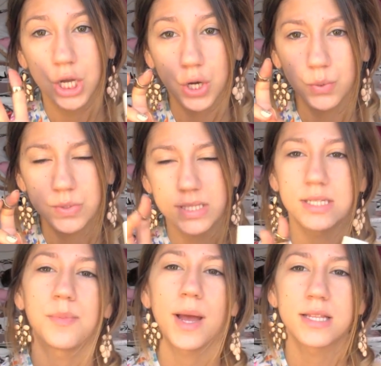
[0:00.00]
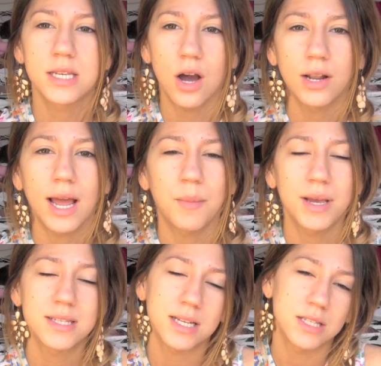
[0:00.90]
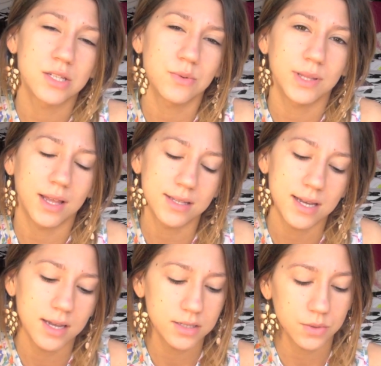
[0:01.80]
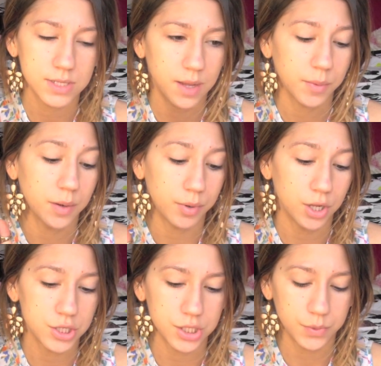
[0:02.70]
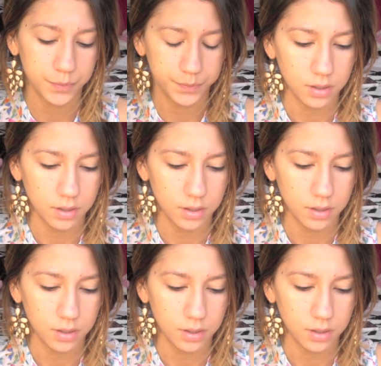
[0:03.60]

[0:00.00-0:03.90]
coats depending on how my skin's doing that day. So today I'm going to put on 2.